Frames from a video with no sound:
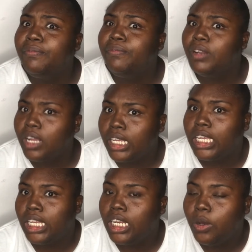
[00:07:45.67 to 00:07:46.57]

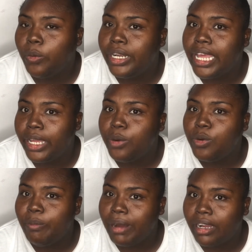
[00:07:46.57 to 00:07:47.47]
vlogging when I go
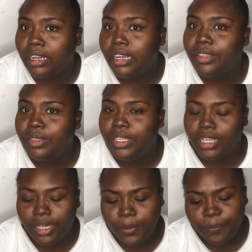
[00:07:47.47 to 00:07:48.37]
back
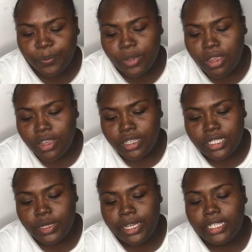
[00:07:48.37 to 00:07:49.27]
there.
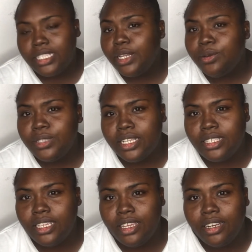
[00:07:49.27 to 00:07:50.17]
So yeah, 10 out of
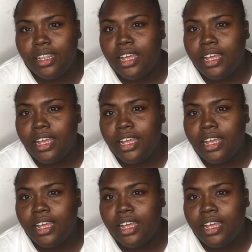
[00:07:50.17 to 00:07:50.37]
10,